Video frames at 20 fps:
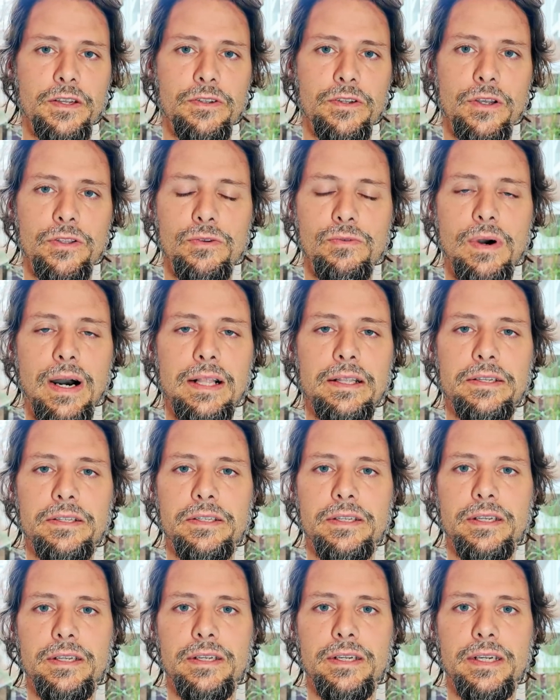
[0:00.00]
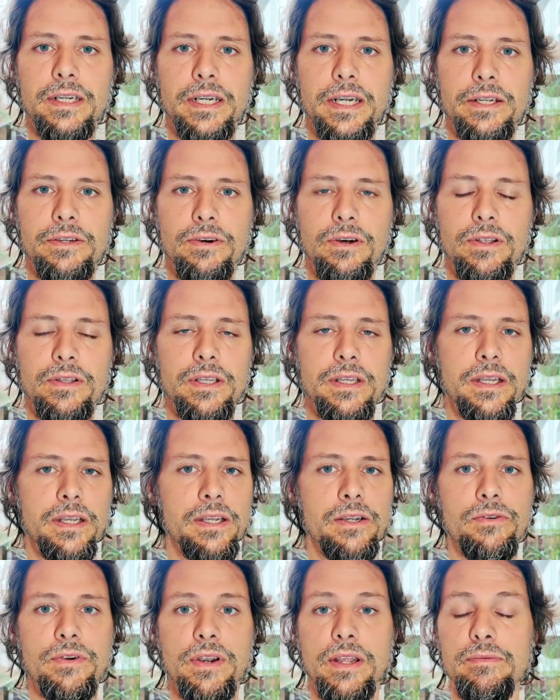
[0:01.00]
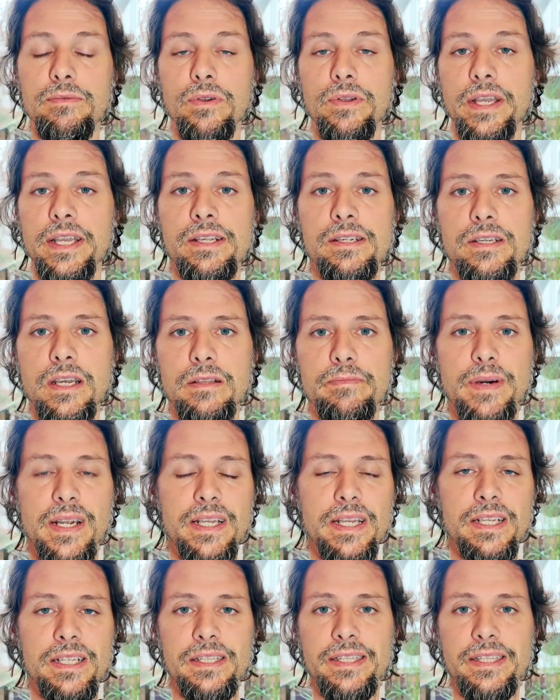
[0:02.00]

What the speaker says: non-duality and all the incredible insight, but